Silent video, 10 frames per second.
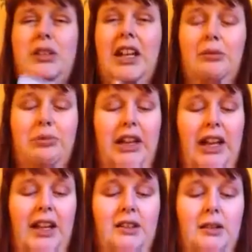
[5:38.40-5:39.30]

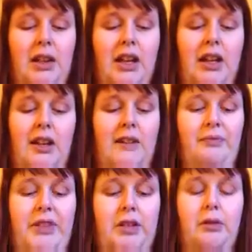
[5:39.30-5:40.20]
deeply, and
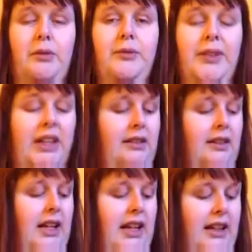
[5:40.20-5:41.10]
you will feel
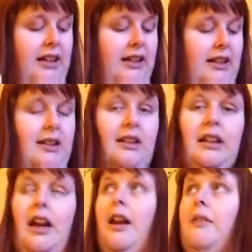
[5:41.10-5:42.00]
like
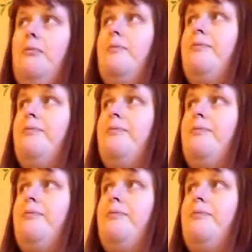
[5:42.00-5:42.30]
they're